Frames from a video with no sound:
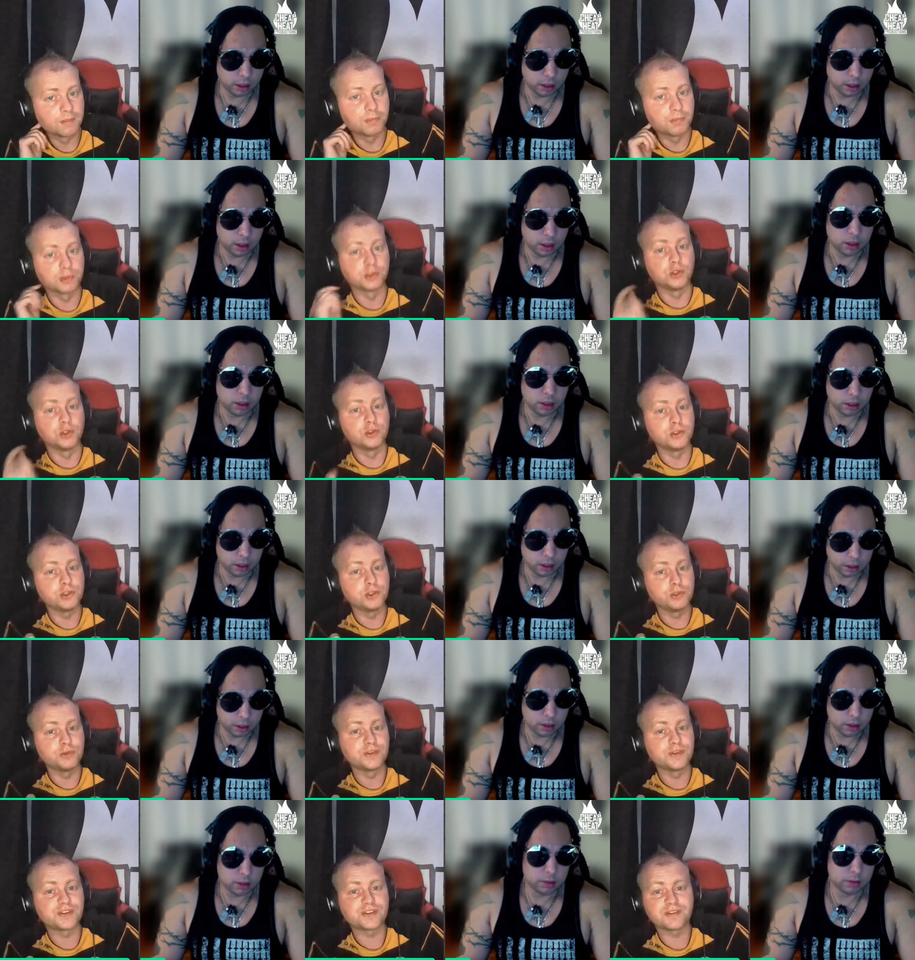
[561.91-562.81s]
Speaker 1: But good
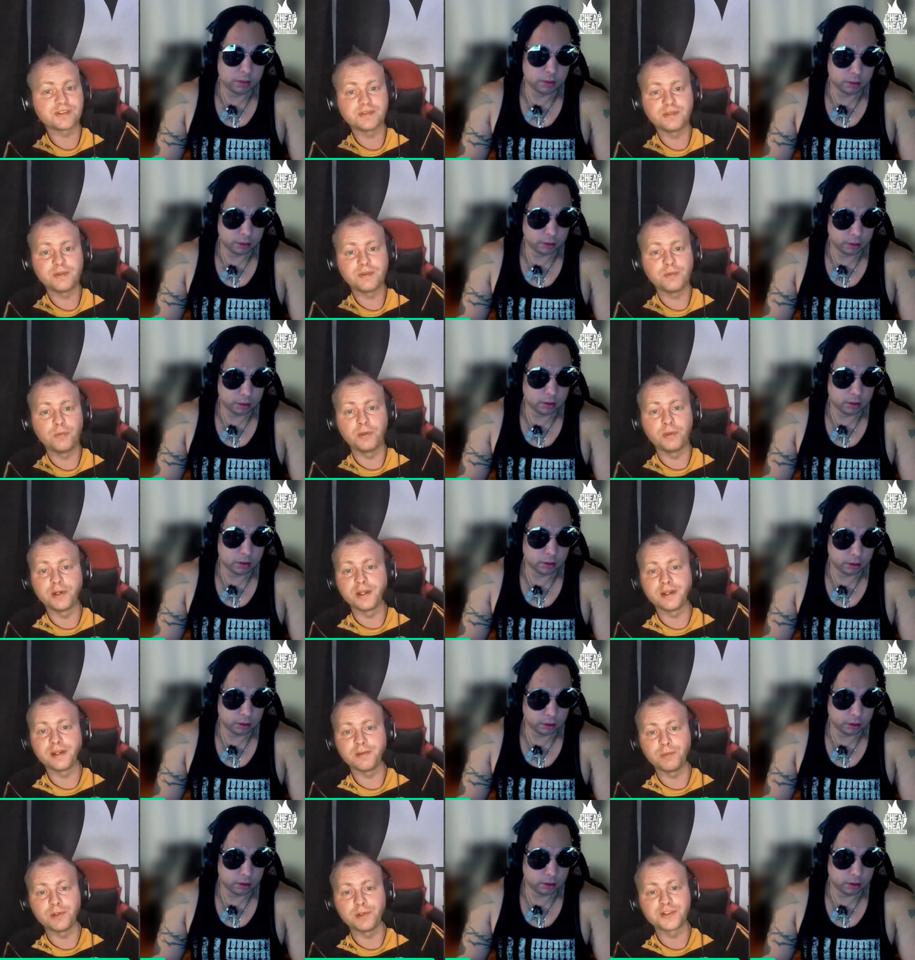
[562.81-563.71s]
news, we're
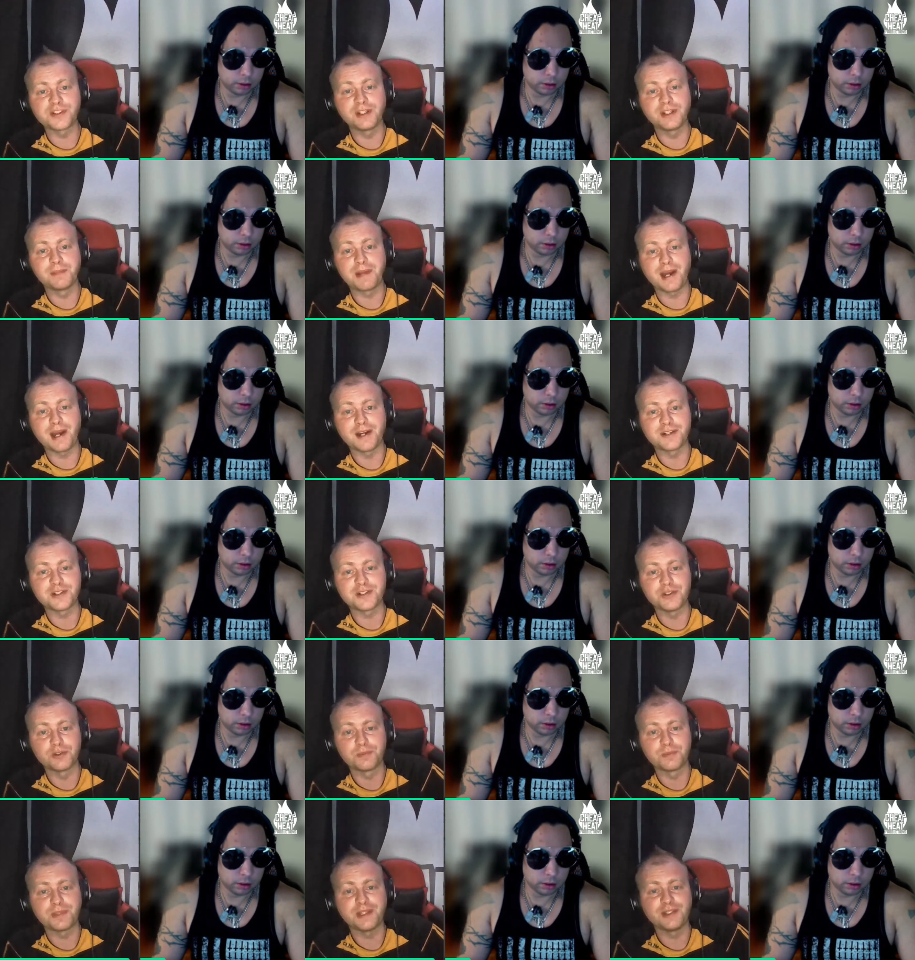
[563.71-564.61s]
not we're still part of the
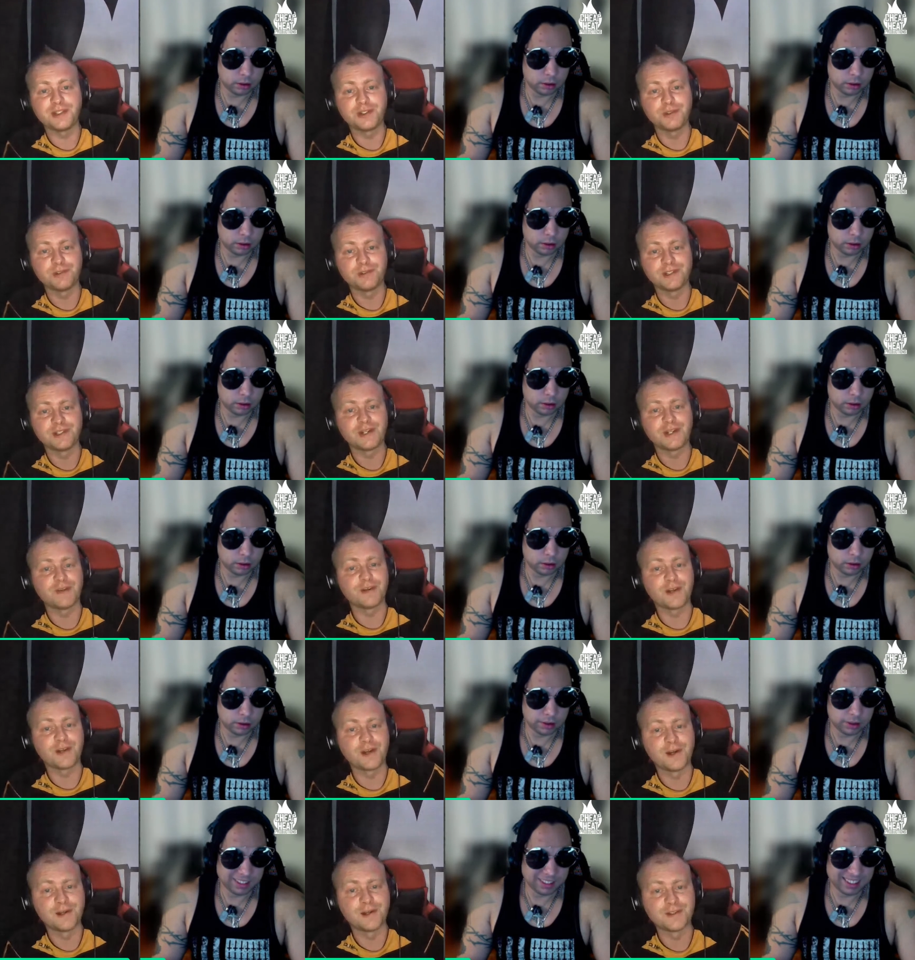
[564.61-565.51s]
European Union here
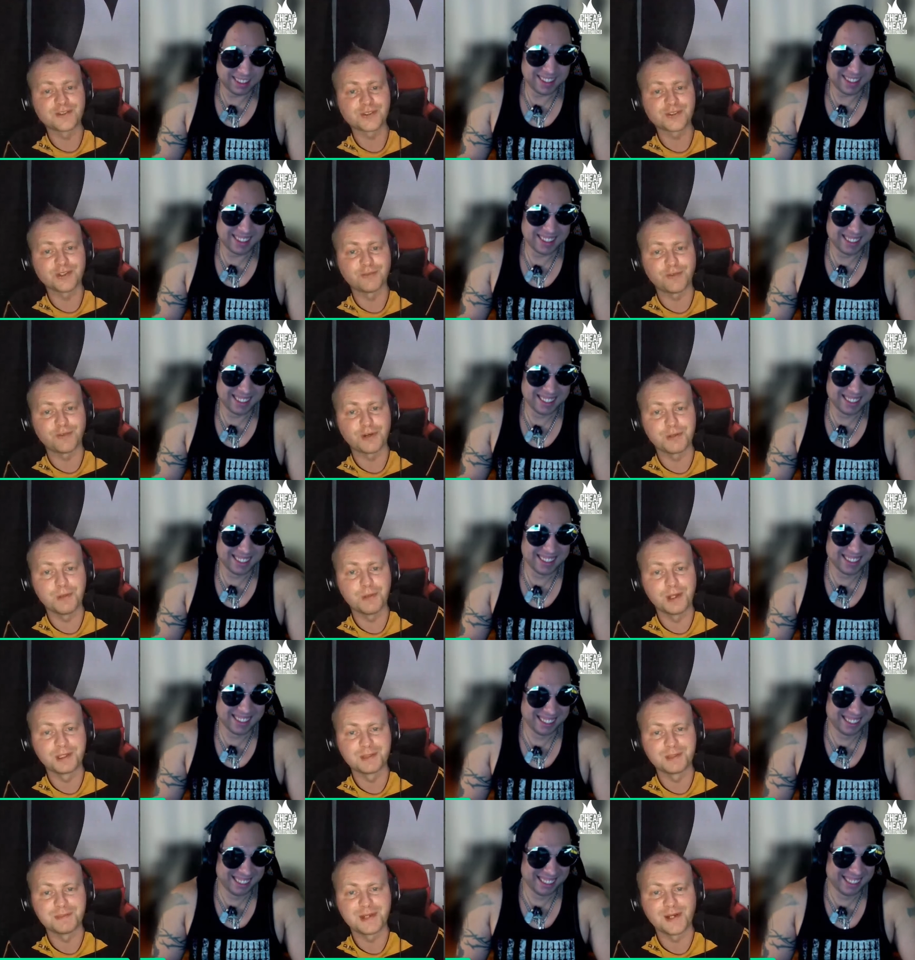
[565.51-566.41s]
in Ireland, so you're very
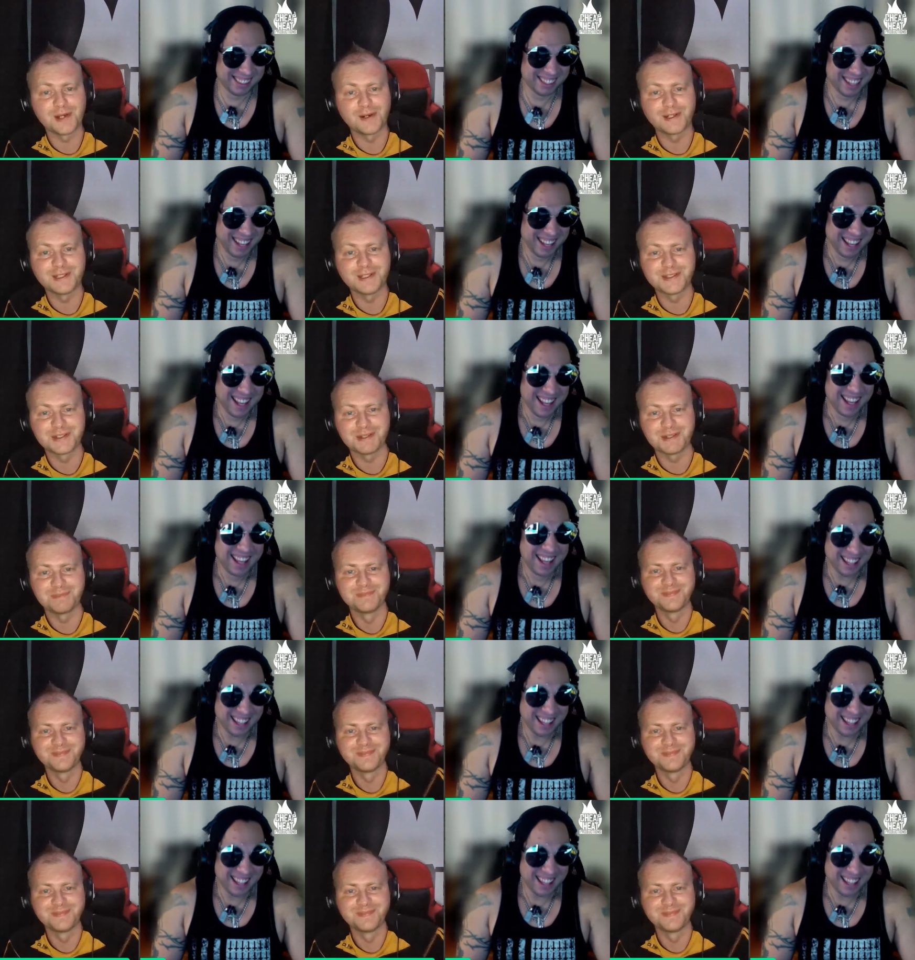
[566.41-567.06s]
welcome here anytime.